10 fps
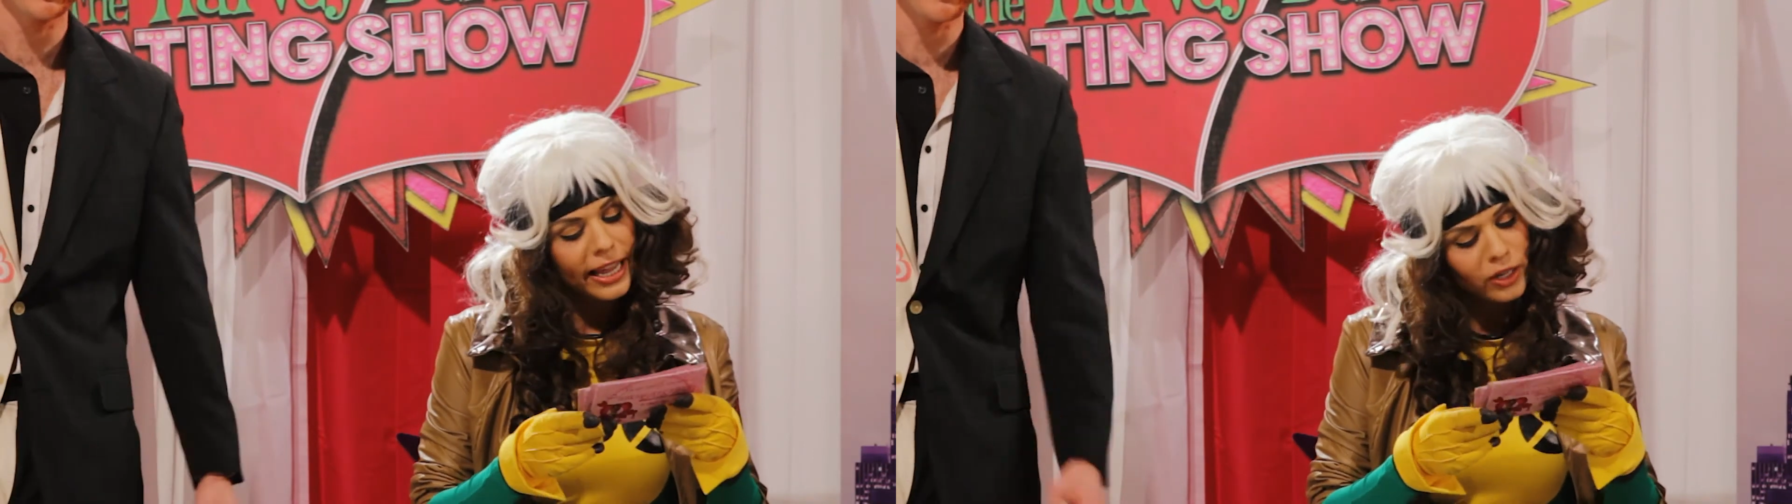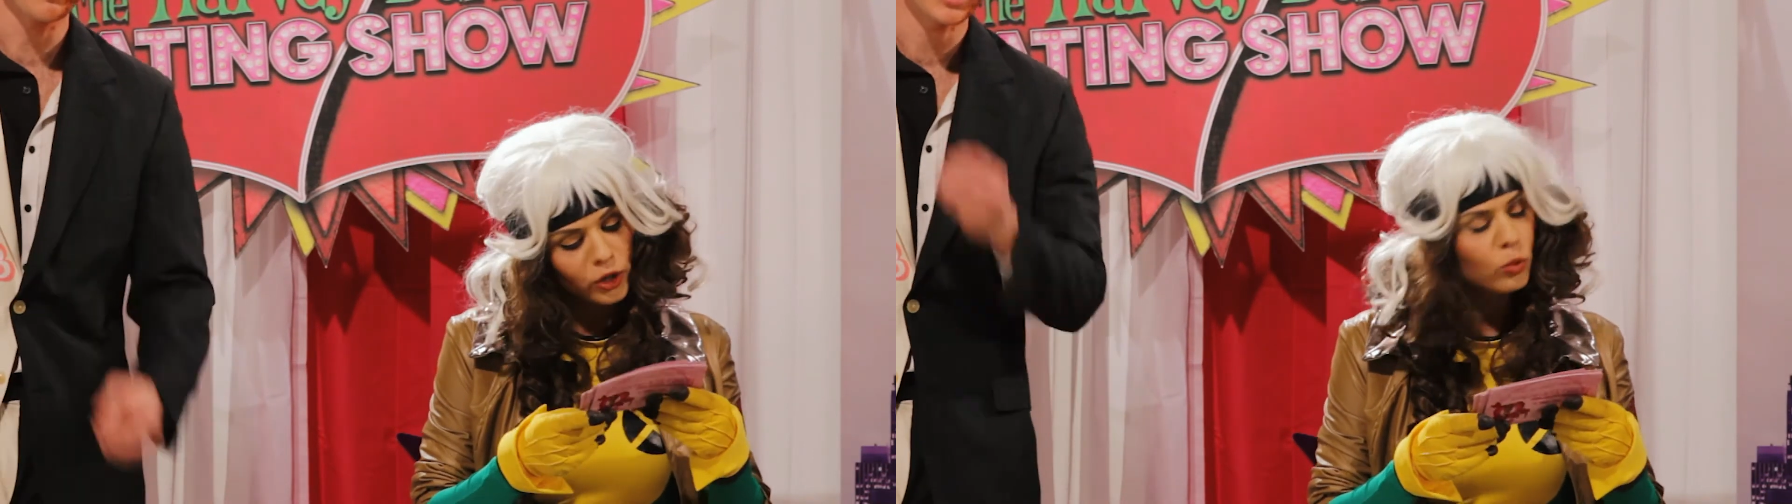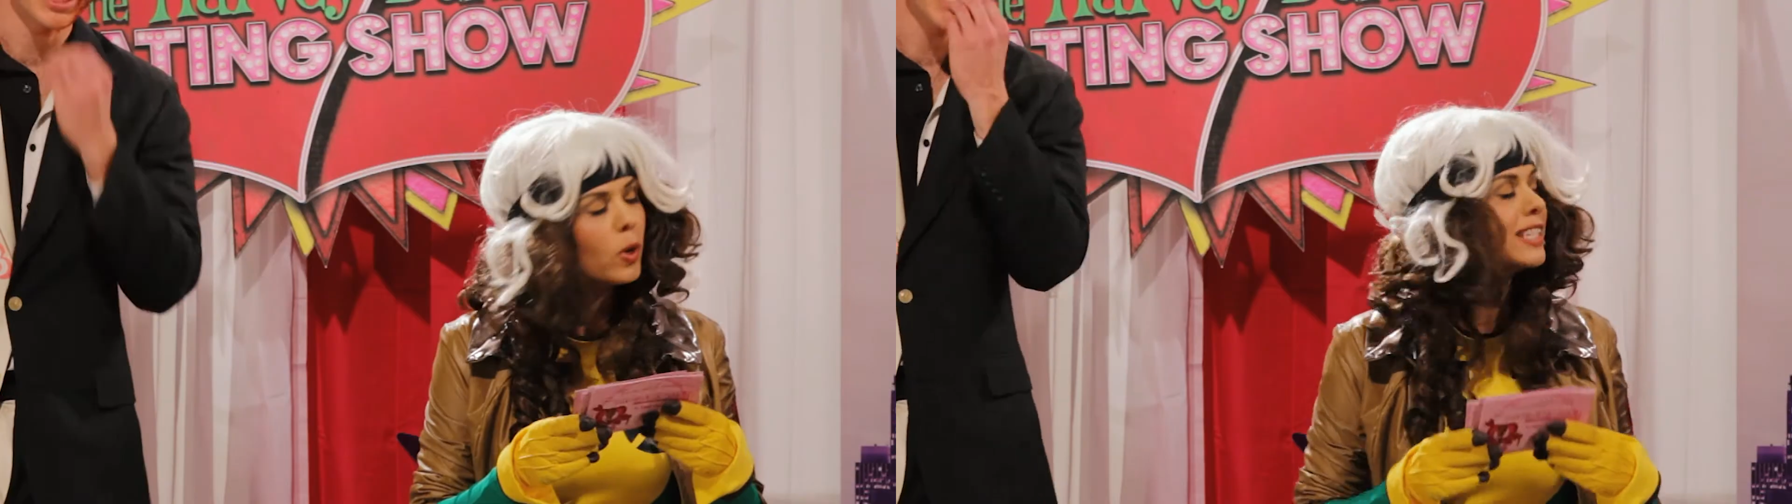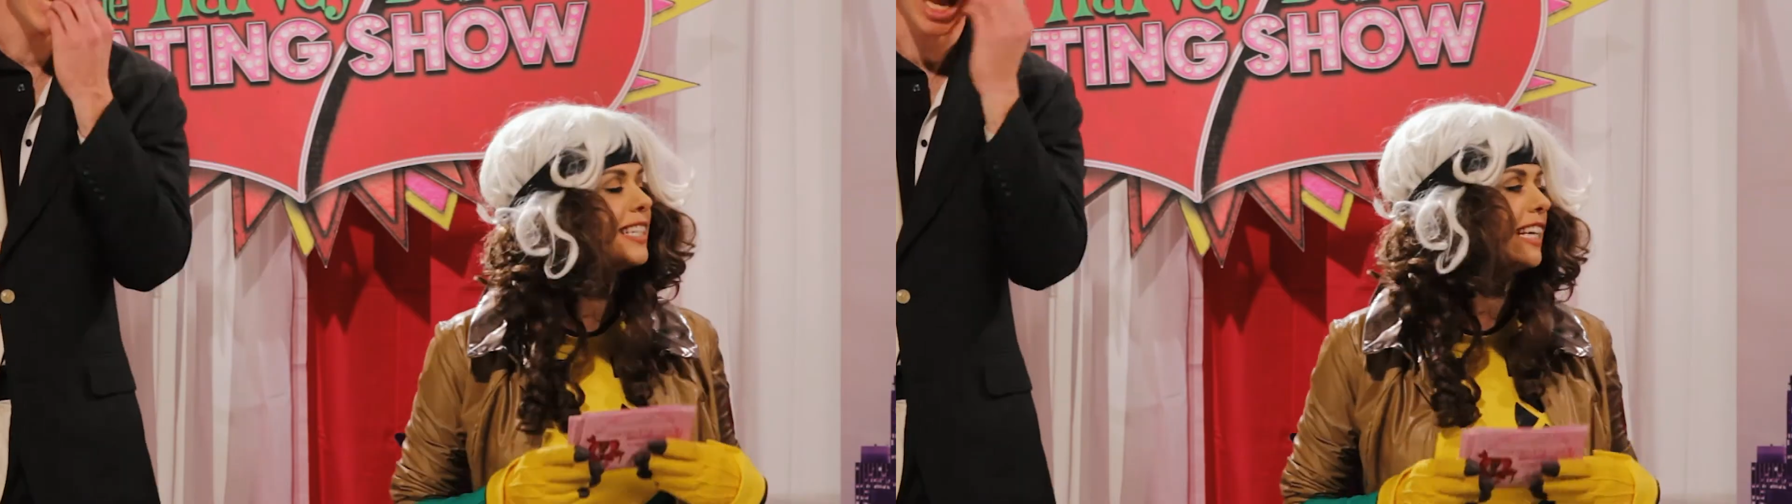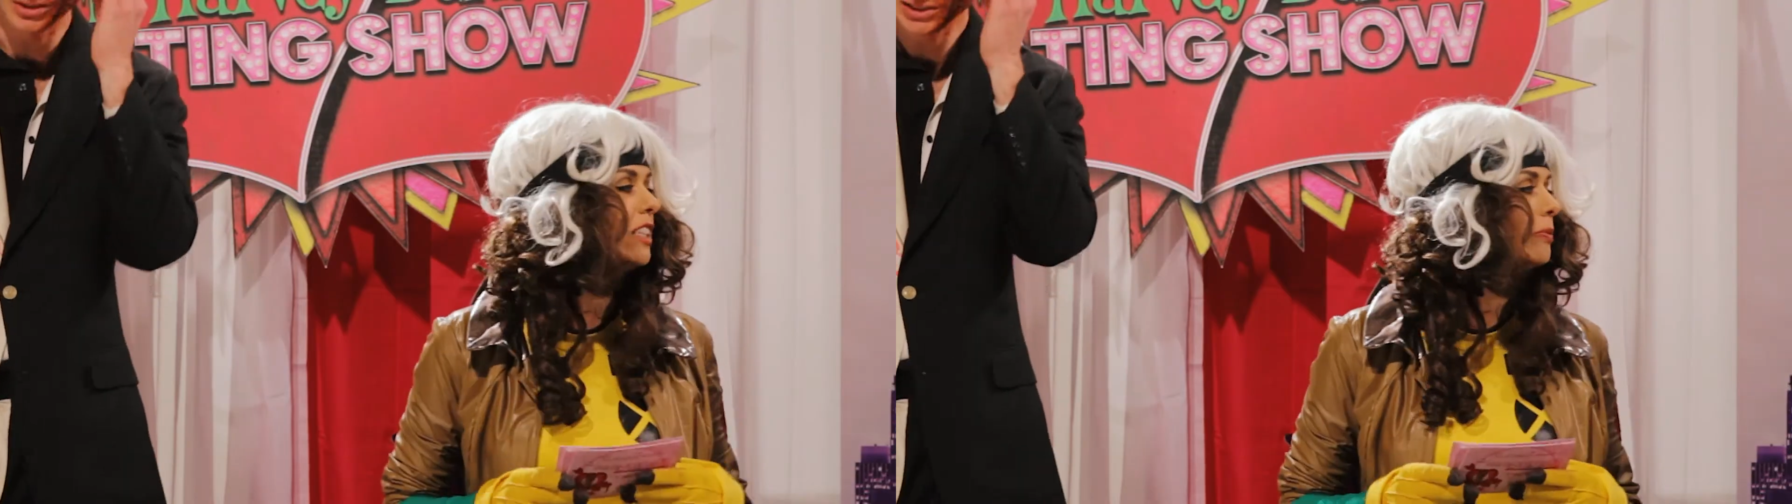and who
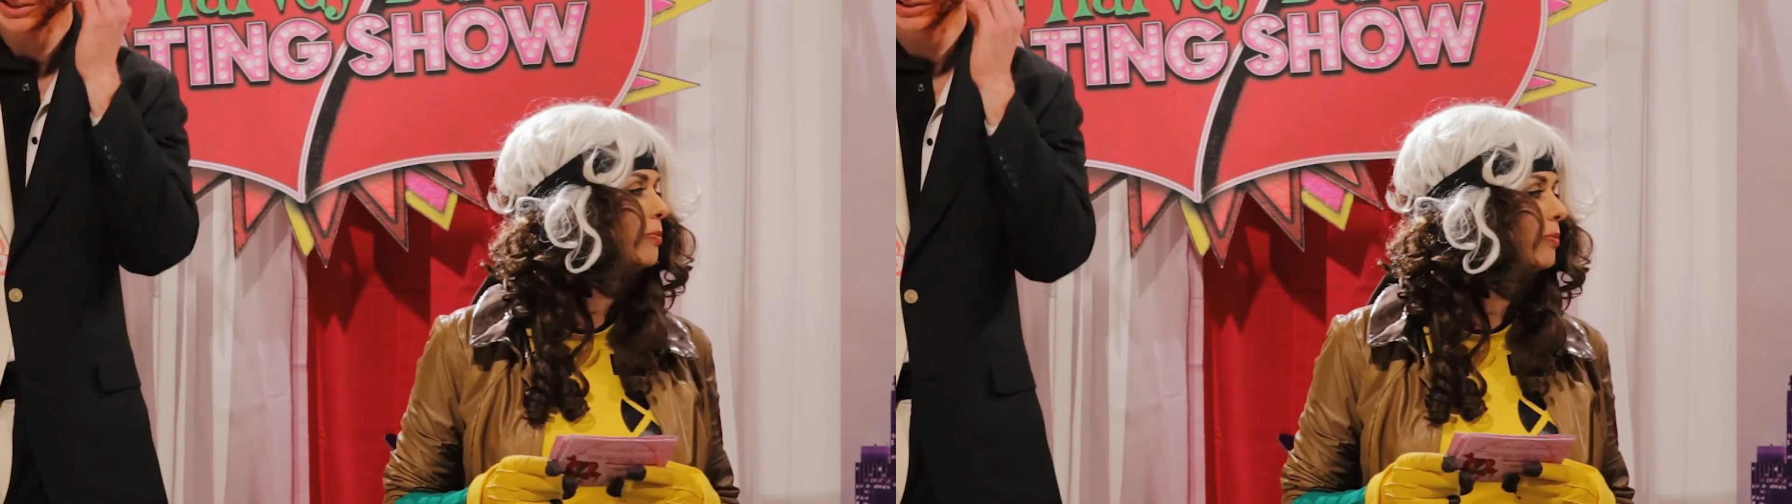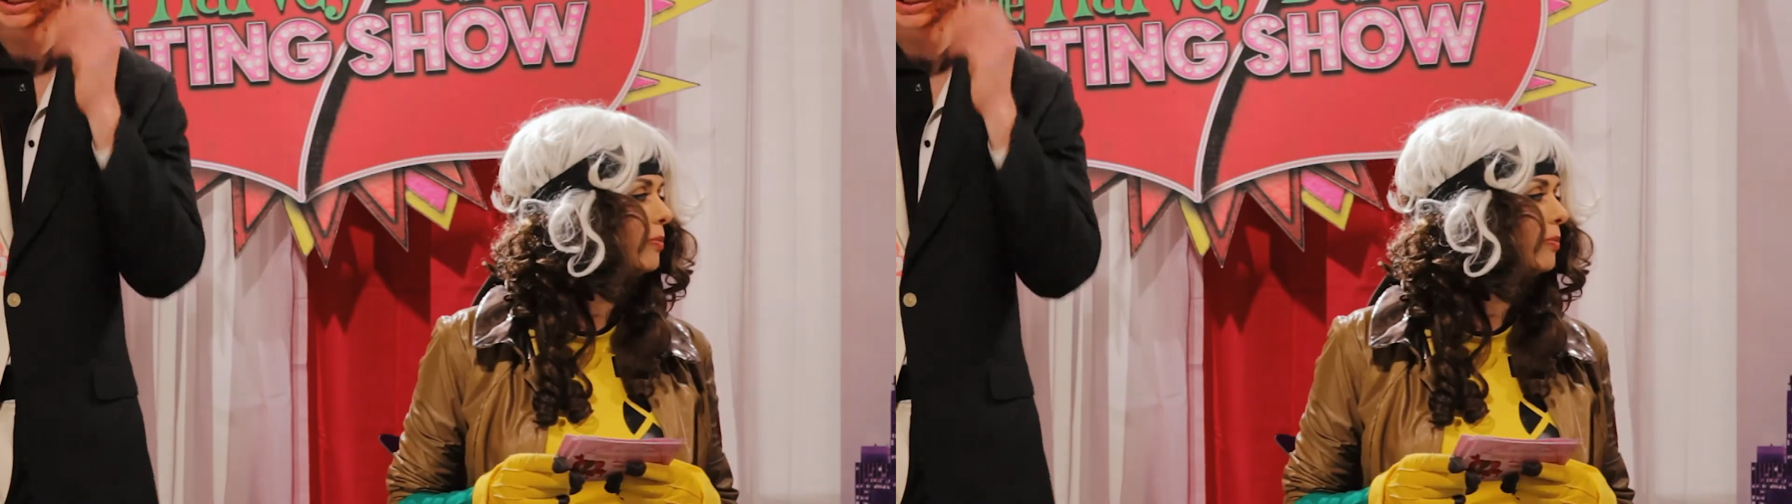was it?